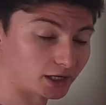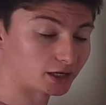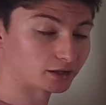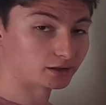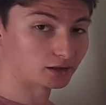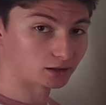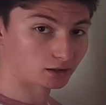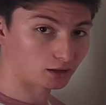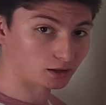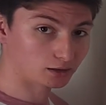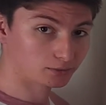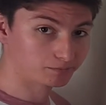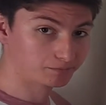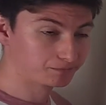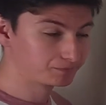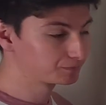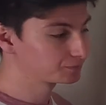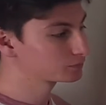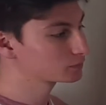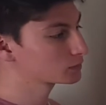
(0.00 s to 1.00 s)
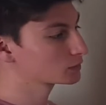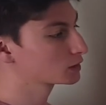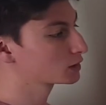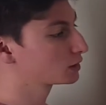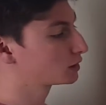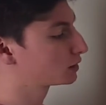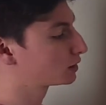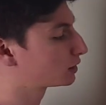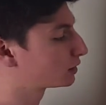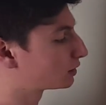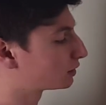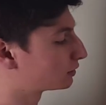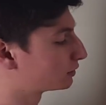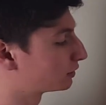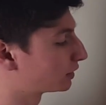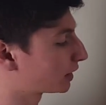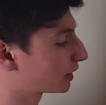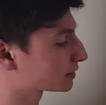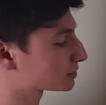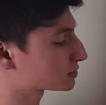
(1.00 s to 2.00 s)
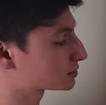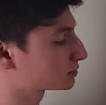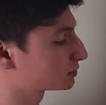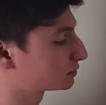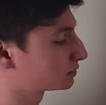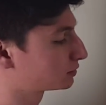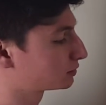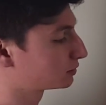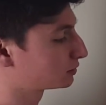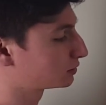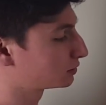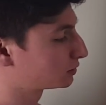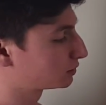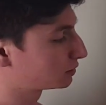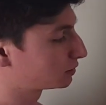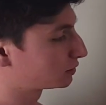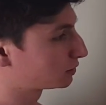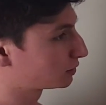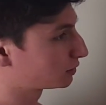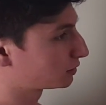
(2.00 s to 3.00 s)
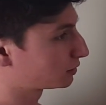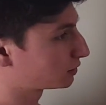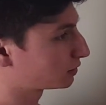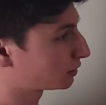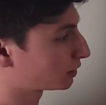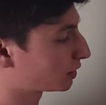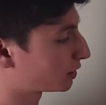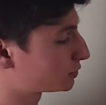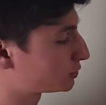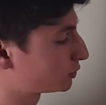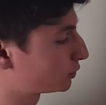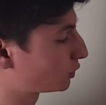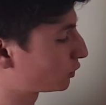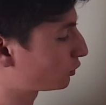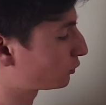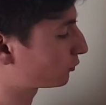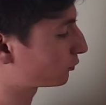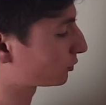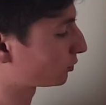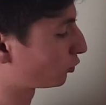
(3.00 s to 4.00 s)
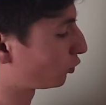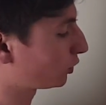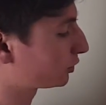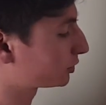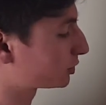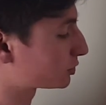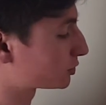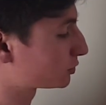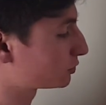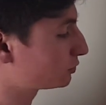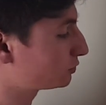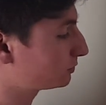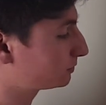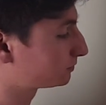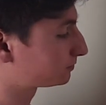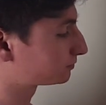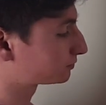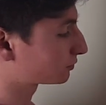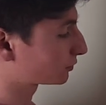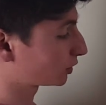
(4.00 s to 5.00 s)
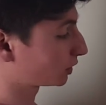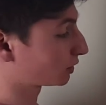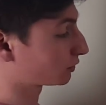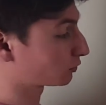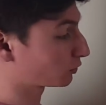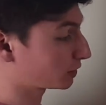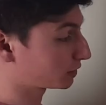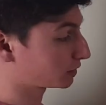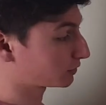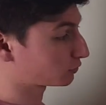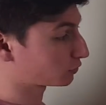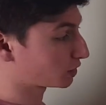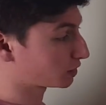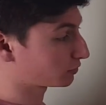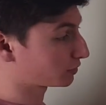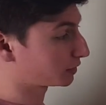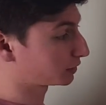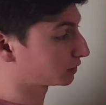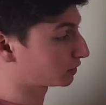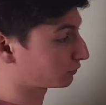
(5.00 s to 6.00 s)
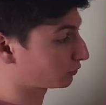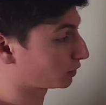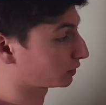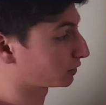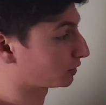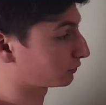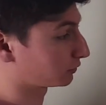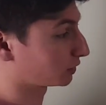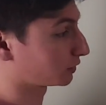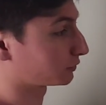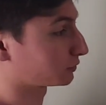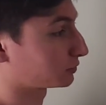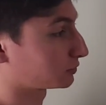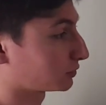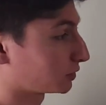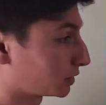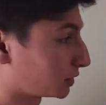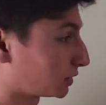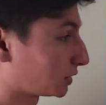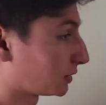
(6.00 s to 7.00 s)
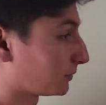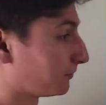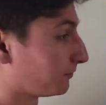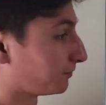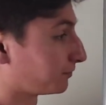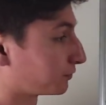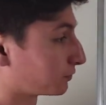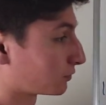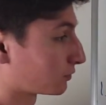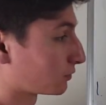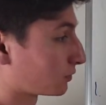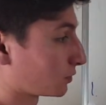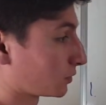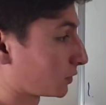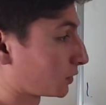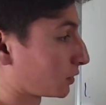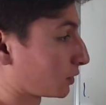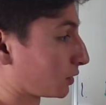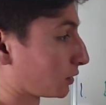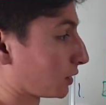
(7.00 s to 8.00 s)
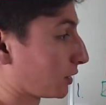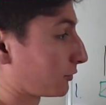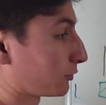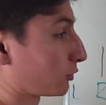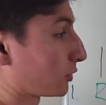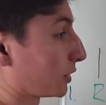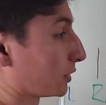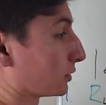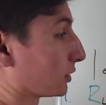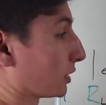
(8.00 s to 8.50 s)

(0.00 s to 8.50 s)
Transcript: and the that as you go from 1 to 2, you have right, left, right, right, left, right, left, left, left, right,